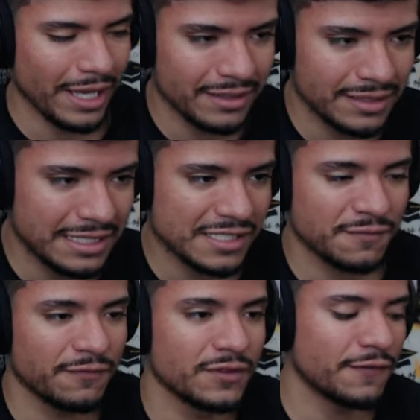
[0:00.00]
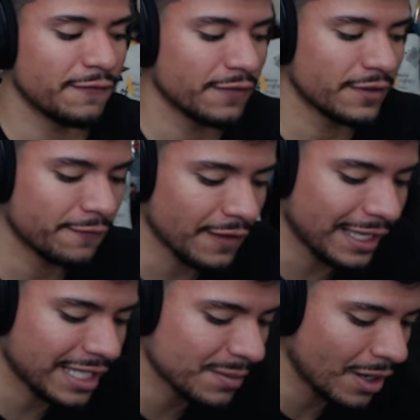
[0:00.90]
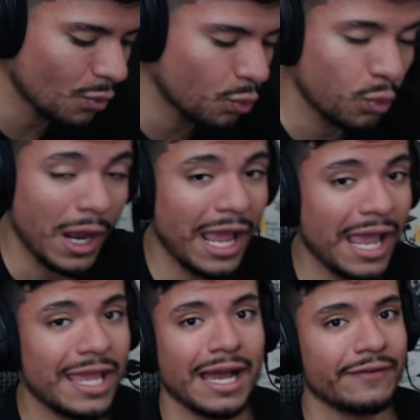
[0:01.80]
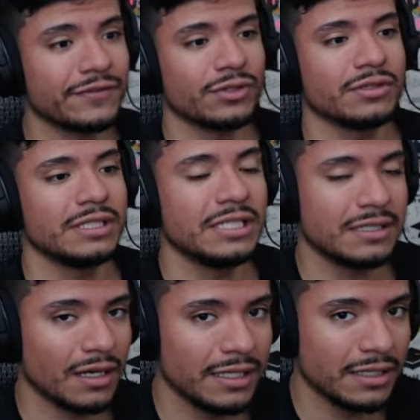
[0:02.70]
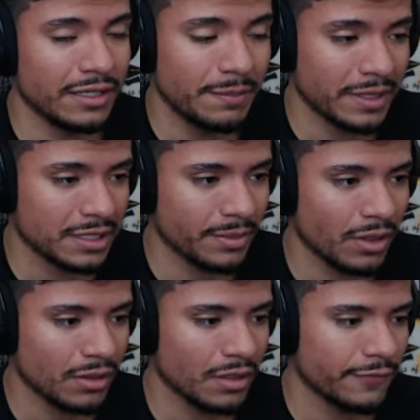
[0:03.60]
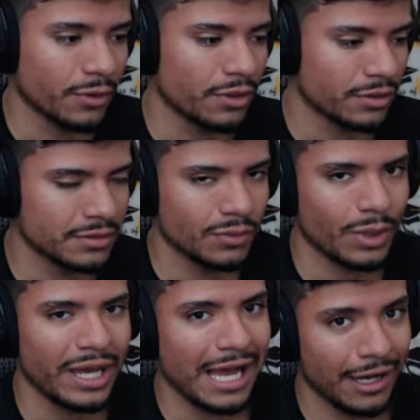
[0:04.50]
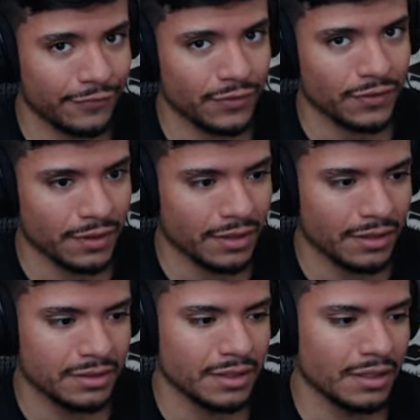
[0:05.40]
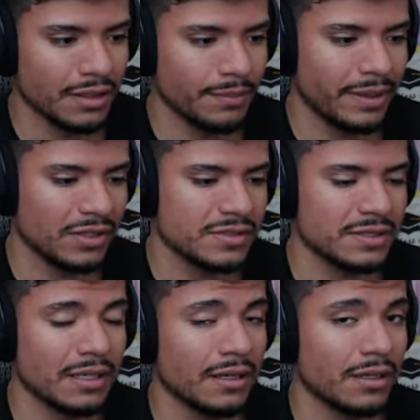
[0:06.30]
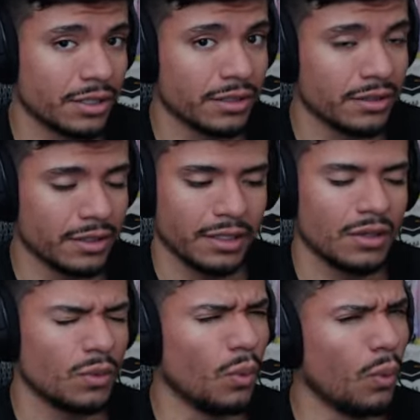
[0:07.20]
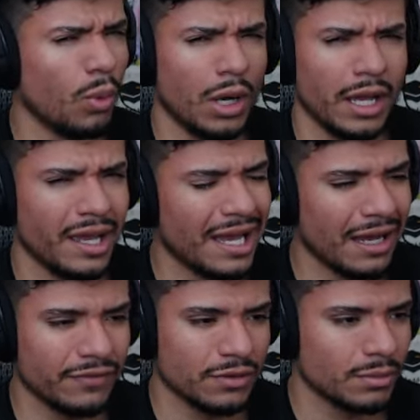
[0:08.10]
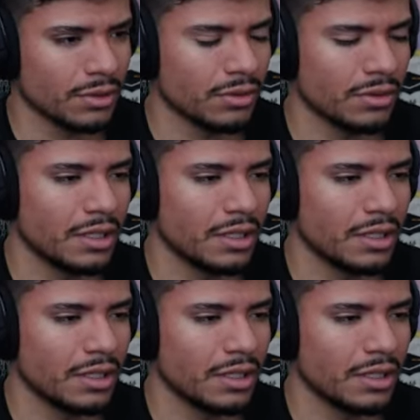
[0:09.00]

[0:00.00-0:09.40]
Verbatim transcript: this the the flag came out way after he he picked the ball off, or way after the the penalty occurred. Way after, bro.